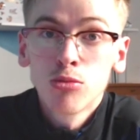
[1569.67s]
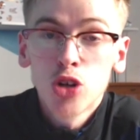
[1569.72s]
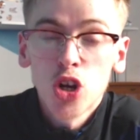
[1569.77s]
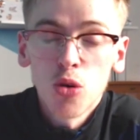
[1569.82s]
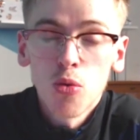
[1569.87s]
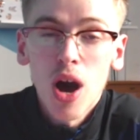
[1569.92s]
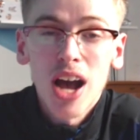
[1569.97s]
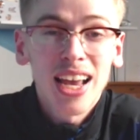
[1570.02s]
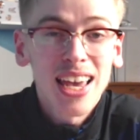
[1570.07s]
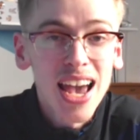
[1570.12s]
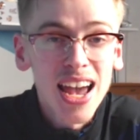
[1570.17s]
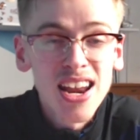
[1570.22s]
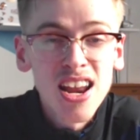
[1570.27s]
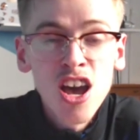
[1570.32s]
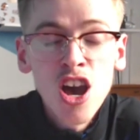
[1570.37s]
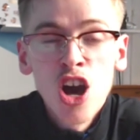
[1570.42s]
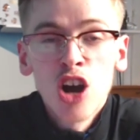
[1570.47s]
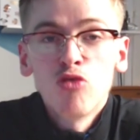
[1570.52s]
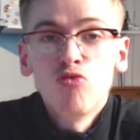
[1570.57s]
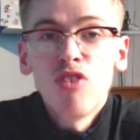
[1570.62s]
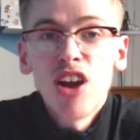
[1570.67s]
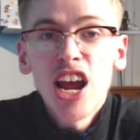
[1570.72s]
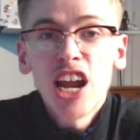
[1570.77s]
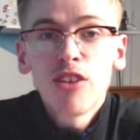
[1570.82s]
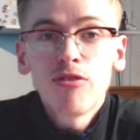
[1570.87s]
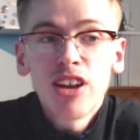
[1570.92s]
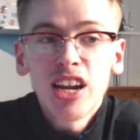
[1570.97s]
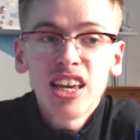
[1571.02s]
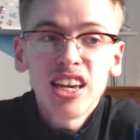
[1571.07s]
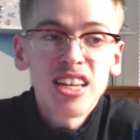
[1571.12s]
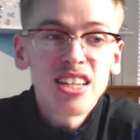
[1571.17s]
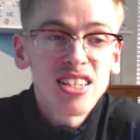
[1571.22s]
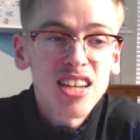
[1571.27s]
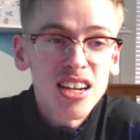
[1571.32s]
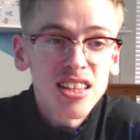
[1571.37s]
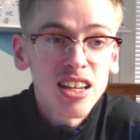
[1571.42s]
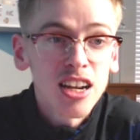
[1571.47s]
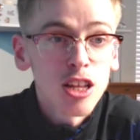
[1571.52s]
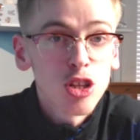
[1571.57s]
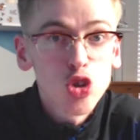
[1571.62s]
So again, really
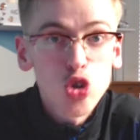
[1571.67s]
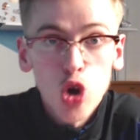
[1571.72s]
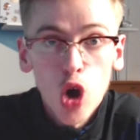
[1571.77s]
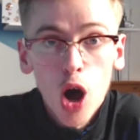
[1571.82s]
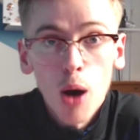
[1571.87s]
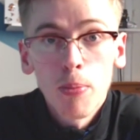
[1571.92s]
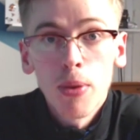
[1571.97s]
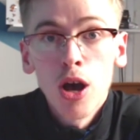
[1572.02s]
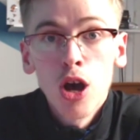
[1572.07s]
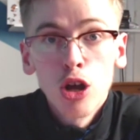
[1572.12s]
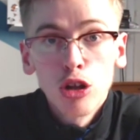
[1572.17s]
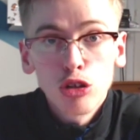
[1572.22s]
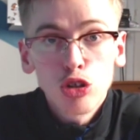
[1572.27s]
interesting. A top